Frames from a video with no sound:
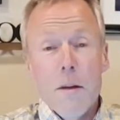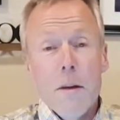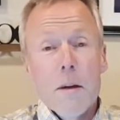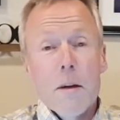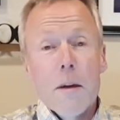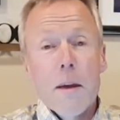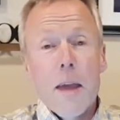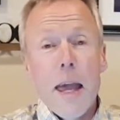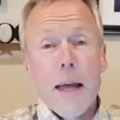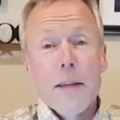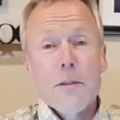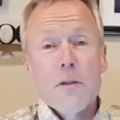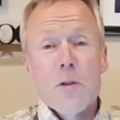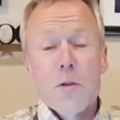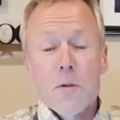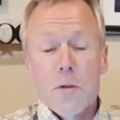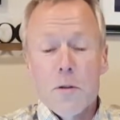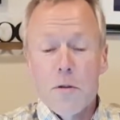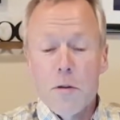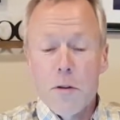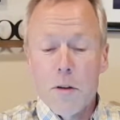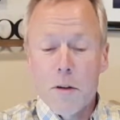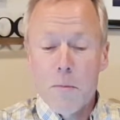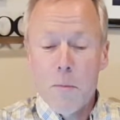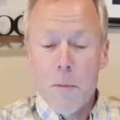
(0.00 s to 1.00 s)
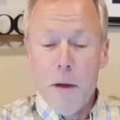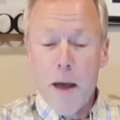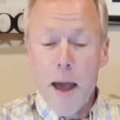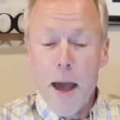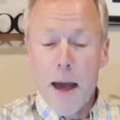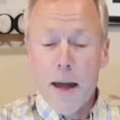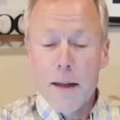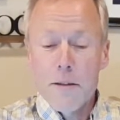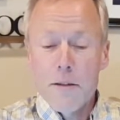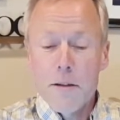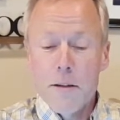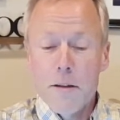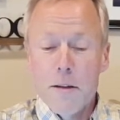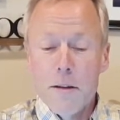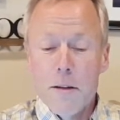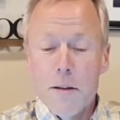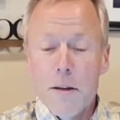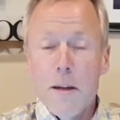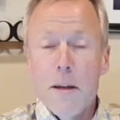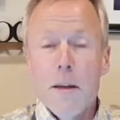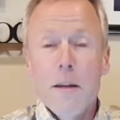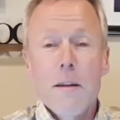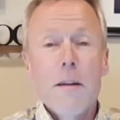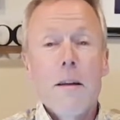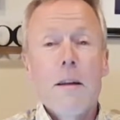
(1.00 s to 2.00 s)
Cancer took Pat
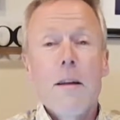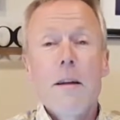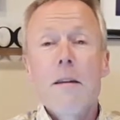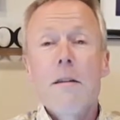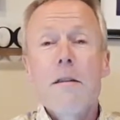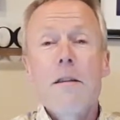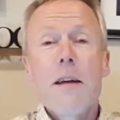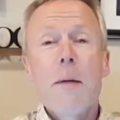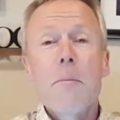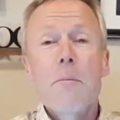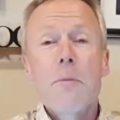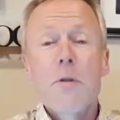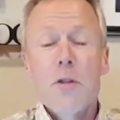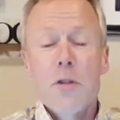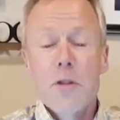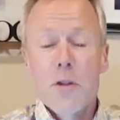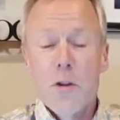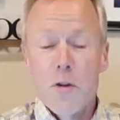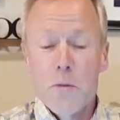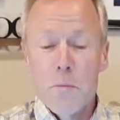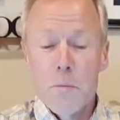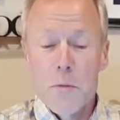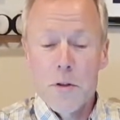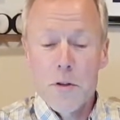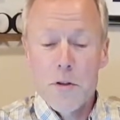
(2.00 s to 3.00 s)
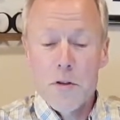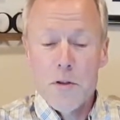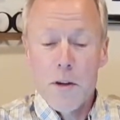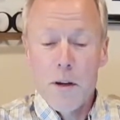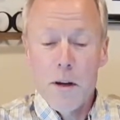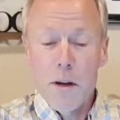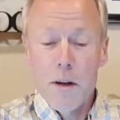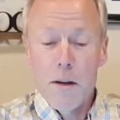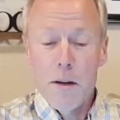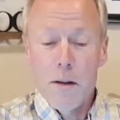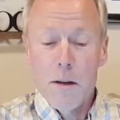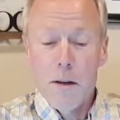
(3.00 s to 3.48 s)
in an attempt to show mercy,